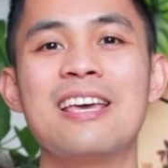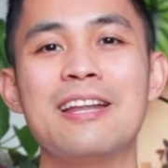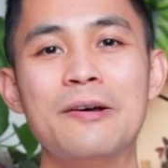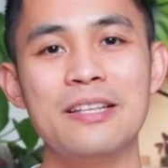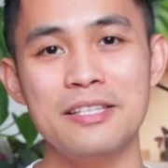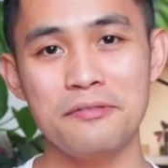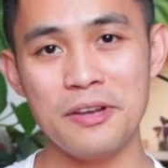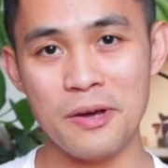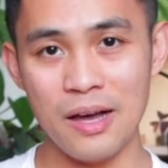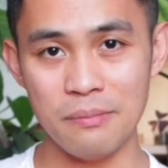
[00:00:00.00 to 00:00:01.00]
Now in this
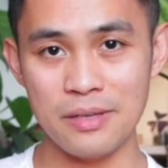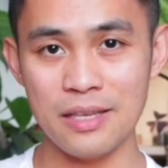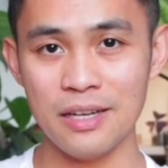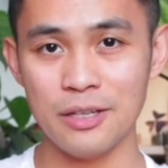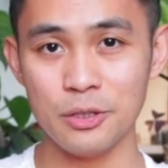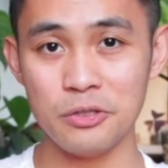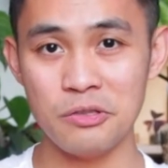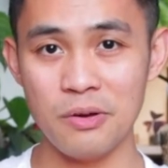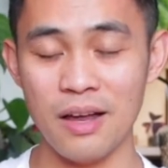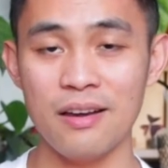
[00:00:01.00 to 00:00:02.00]
video, I'm here to
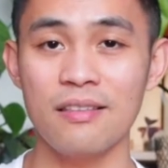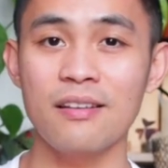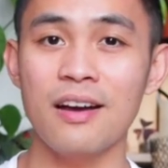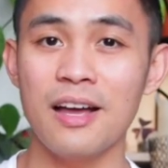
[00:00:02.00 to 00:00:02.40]
do another